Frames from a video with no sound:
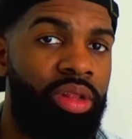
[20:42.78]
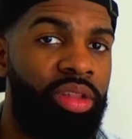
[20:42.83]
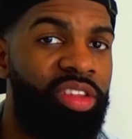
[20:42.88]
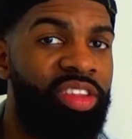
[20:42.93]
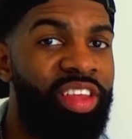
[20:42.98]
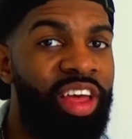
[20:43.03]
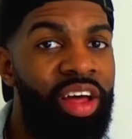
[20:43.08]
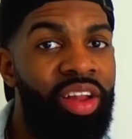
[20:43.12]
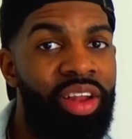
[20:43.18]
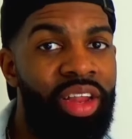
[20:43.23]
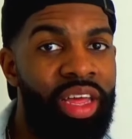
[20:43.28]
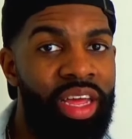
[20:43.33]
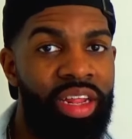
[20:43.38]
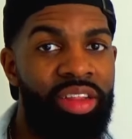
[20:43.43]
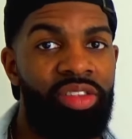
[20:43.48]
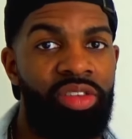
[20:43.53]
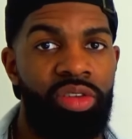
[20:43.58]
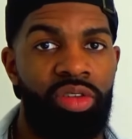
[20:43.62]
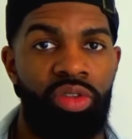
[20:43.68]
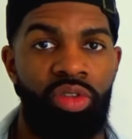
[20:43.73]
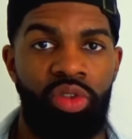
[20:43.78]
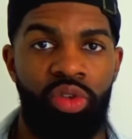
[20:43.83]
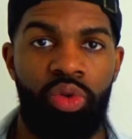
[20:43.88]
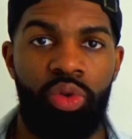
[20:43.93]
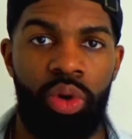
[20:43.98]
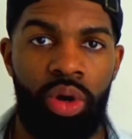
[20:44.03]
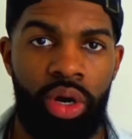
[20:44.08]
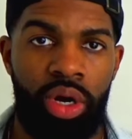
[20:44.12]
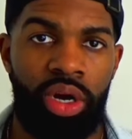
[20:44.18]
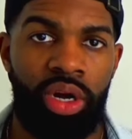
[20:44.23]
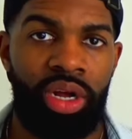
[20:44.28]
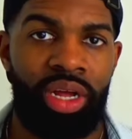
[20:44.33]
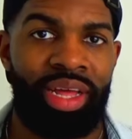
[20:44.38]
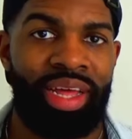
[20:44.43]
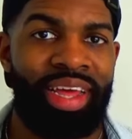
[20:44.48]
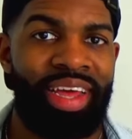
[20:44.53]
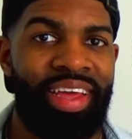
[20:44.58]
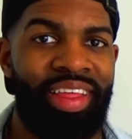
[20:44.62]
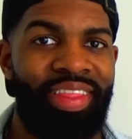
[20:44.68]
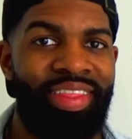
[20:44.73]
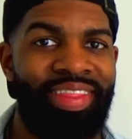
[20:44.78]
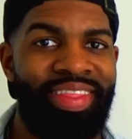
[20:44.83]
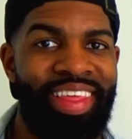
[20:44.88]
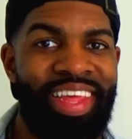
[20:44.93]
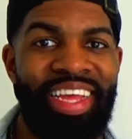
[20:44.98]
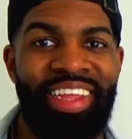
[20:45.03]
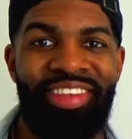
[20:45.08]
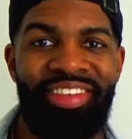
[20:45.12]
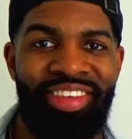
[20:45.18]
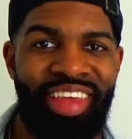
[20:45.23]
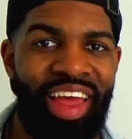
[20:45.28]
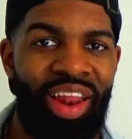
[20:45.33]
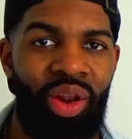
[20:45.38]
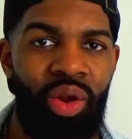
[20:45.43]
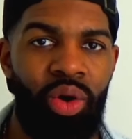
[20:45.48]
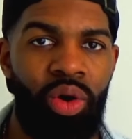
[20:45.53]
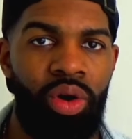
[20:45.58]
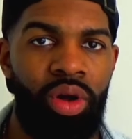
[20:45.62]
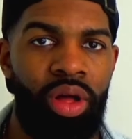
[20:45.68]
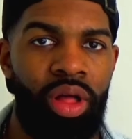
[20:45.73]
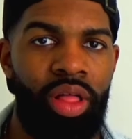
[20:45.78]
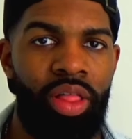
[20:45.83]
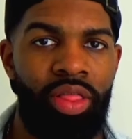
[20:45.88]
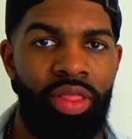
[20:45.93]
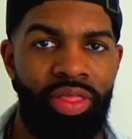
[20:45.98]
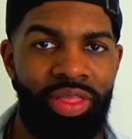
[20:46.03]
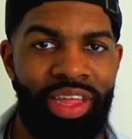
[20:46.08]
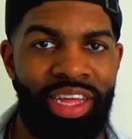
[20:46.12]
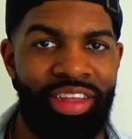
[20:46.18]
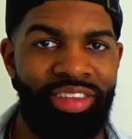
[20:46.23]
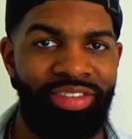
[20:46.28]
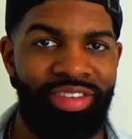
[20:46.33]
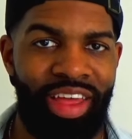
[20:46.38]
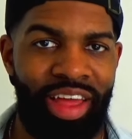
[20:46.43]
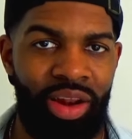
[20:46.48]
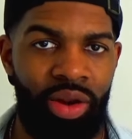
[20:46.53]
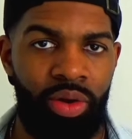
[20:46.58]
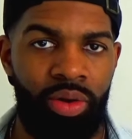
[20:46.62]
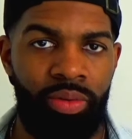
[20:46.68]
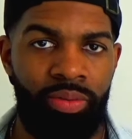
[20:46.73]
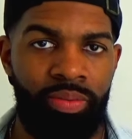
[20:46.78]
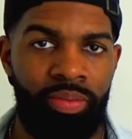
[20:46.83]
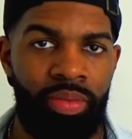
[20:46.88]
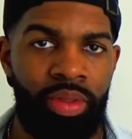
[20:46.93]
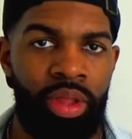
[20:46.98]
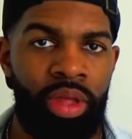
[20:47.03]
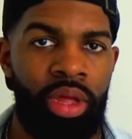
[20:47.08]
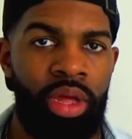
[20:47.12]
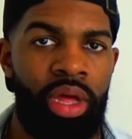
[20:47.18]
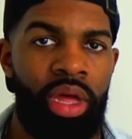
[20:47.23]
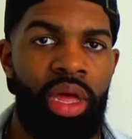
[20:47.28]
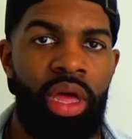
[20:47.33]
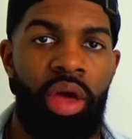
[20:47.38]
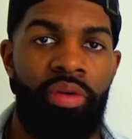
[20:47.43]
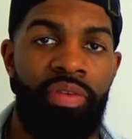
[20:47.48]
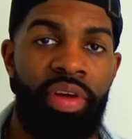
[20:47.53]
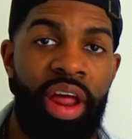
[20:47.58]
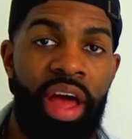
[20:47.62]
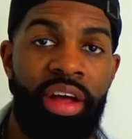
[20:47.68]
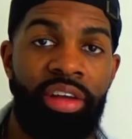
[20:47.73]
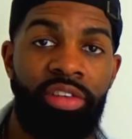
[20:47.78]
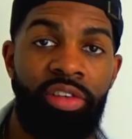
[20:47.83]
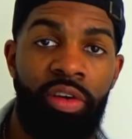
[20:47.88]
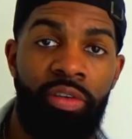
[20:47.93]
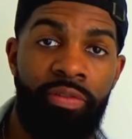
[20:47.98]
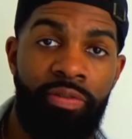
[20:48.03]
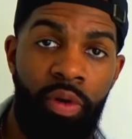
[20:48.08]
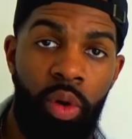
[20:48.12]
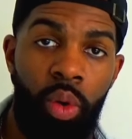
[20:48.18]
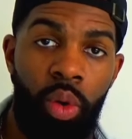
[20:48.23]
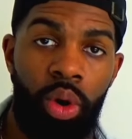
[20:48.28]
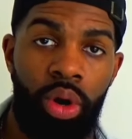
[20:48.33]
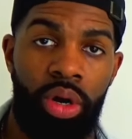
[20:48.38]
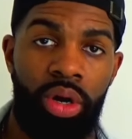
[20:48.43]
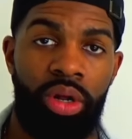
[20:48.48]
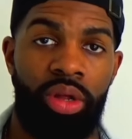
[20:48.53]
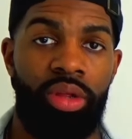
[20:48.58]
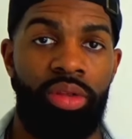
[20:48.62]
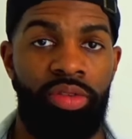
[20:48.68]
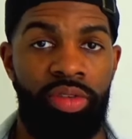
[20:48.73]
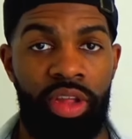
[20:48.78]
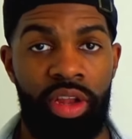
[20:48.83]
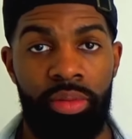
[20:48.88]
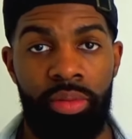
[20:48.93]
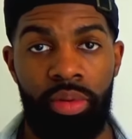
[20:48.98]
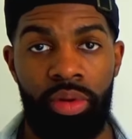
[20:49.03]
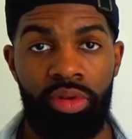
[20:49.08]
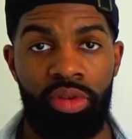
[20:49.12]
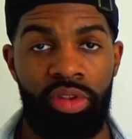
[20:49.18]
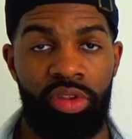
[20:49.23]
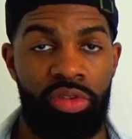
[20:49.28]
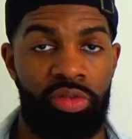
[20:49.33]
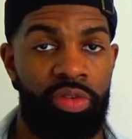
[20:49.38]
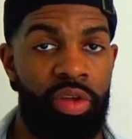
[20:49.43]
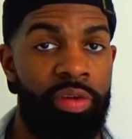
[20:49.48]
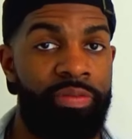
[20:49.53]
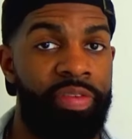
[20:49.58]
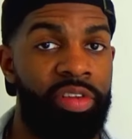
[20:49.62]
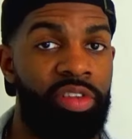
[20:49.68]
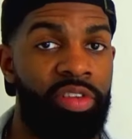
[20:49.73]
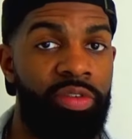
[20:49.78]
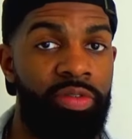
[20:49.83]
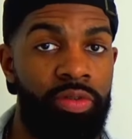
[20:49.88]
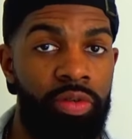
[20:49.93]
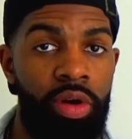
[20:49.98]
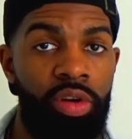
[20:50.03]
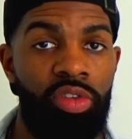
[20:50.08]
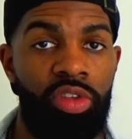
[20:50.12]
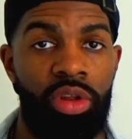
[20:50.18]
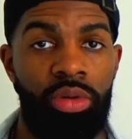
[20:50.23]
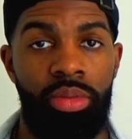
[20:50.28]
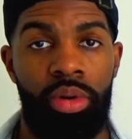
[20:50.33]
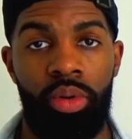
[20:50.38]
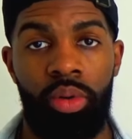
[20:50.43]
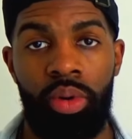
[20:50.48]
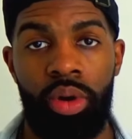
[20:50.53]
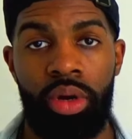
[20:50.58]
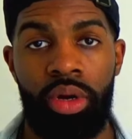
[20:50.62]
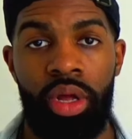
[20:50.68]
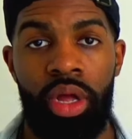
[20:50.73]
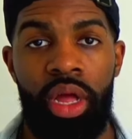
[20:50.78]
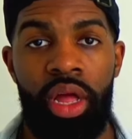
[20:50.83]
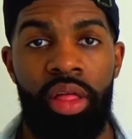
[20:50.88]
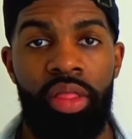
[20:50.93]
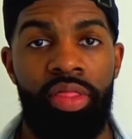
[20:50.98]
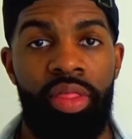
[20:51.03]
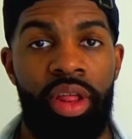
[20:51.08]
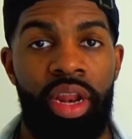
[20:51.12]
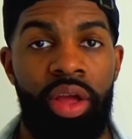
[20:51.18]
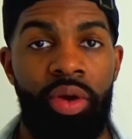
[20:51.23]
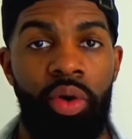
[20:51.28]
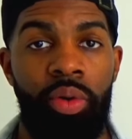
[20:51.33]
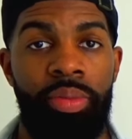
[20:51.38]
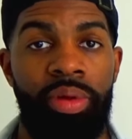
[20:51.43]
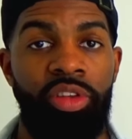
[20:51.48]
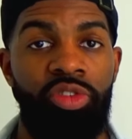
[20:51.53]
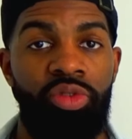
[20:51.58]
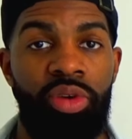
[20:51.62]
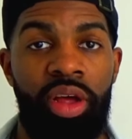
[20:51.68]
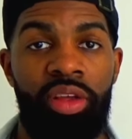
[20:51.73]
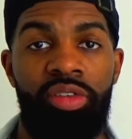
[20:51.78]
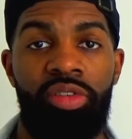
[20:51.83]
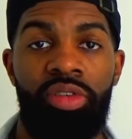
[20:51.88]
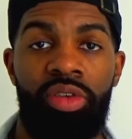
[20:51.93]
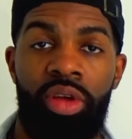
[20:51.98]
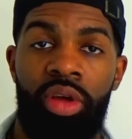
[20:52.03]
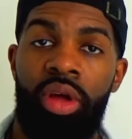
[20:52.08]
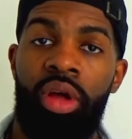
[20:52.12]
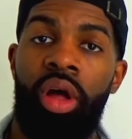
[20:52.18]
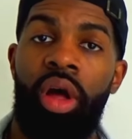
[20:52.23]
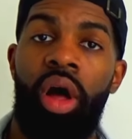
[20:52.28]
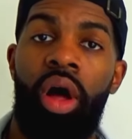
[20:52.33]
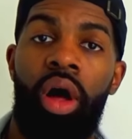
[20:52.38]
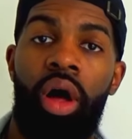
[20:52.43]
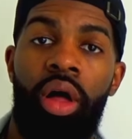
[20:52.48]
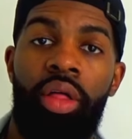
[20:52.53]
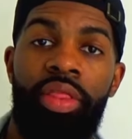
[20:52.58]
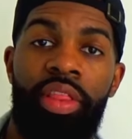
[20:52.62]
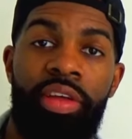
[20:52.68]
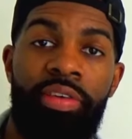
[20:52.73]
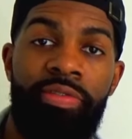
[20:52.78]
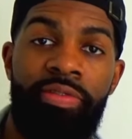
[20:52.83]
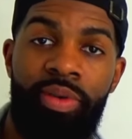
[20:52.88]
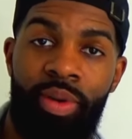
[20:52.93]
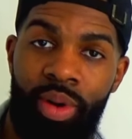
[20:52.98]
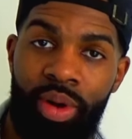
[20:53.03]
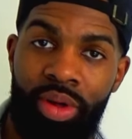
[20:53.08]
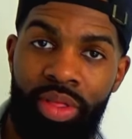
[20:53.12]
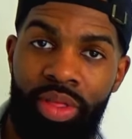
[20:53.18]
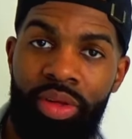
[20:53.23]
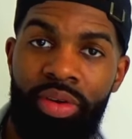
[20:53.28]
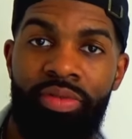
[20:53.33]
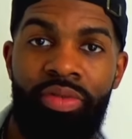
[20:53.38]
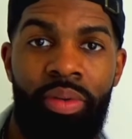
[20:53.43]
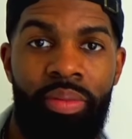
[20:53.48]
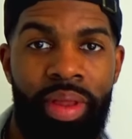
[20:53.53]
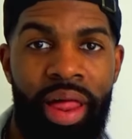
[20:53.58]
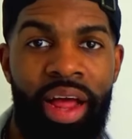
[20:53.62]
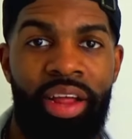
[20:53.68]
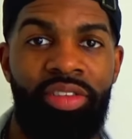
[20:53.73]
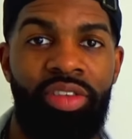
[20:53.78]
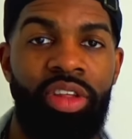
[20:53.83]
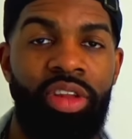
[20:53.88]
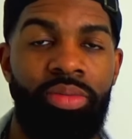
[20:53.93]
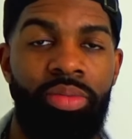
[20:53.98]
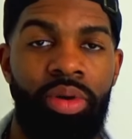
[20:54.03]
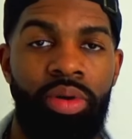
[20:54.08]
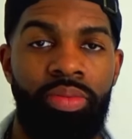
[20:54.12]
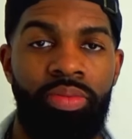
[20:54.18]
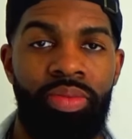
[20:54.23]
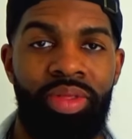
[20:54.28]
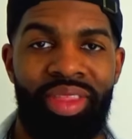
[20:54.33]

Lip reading: tell it to her. Díselo, díselo. If it has 4 syllables, if it's a 4-syllable word, then it will be stressed on the 4th from last syllable.